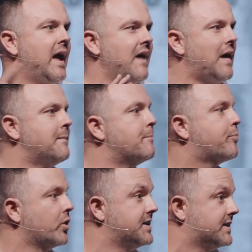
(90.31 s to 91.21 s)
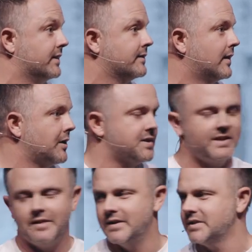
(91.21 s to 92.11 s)
If I'm in prison, I'll just
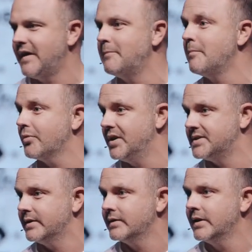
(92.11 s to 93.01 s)
say this if I'm in prison,